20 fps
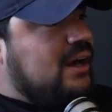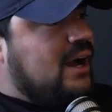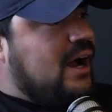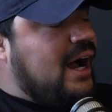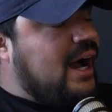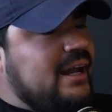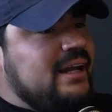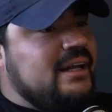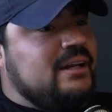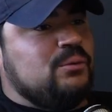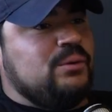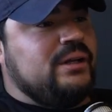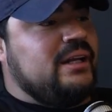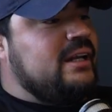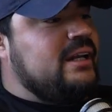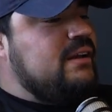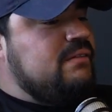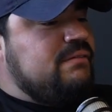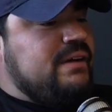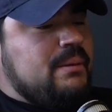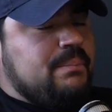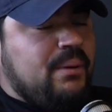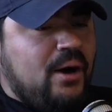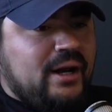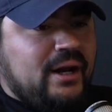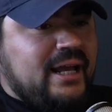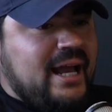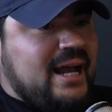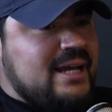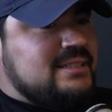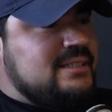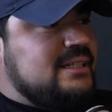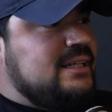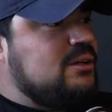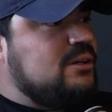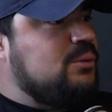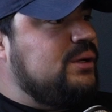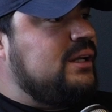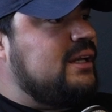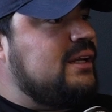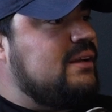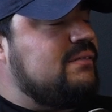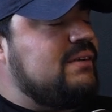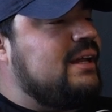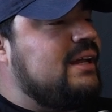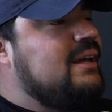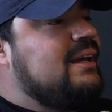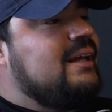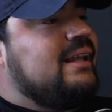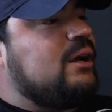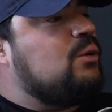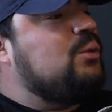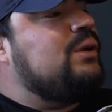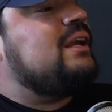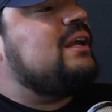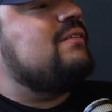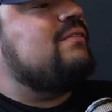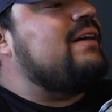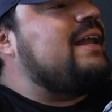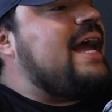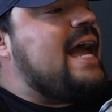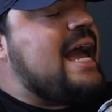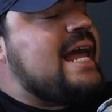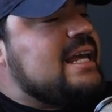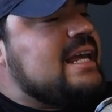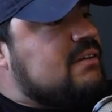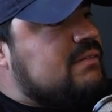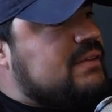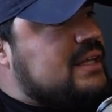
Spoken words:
We didn't invent podcasting. We didn't invent any of